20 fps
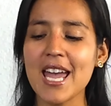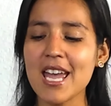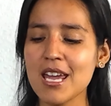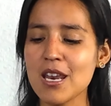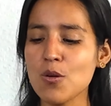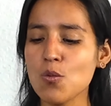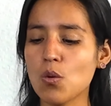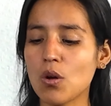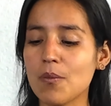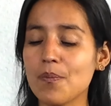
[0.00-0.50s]

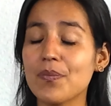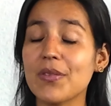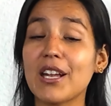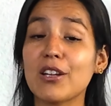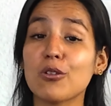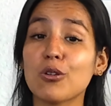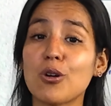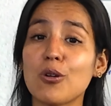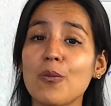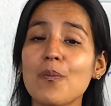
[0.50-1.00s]
And well,
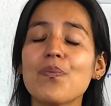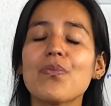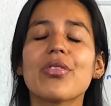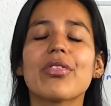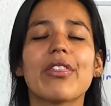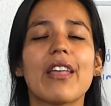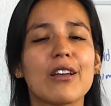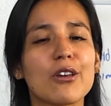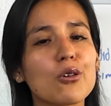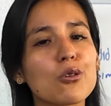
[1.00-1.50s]
that's all.
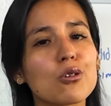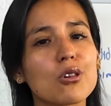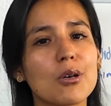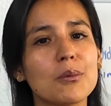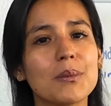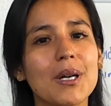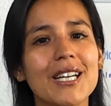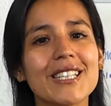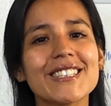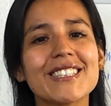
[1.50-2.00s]
Thank you
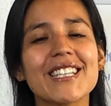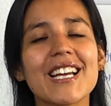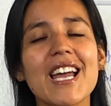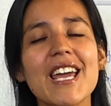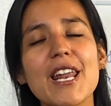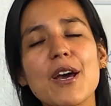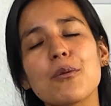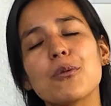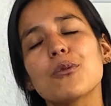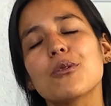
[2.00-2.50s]
so much,
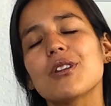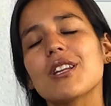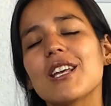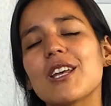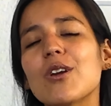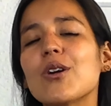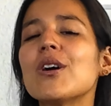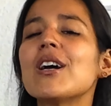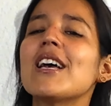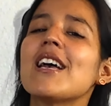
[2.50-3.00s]
and I will
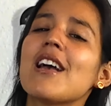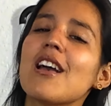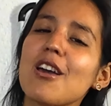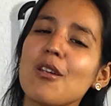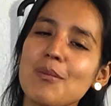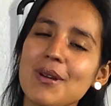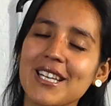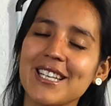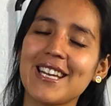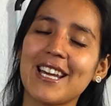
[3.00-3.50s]
see you
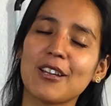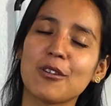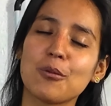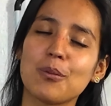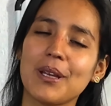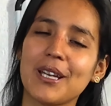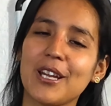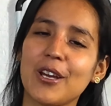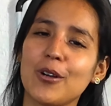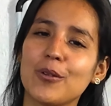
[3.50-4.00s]
in my next
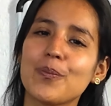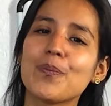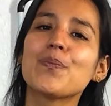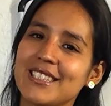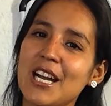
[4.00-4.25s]
video.